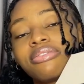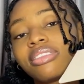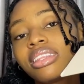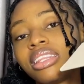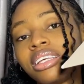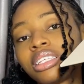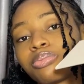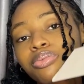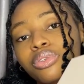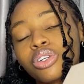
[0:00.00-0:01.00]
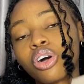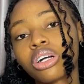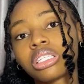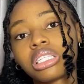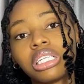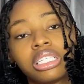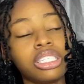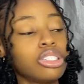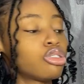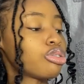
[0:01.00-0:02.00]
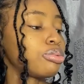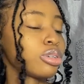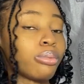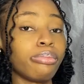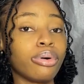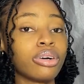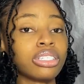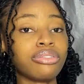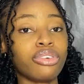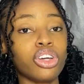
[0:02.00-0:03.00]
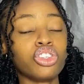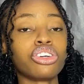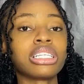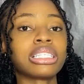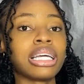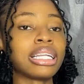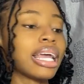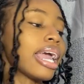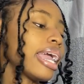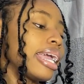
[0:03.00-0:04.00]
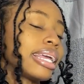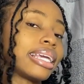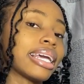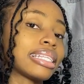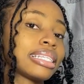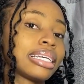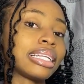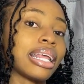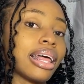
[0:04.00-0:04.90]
these products in the description box if you're interested in getting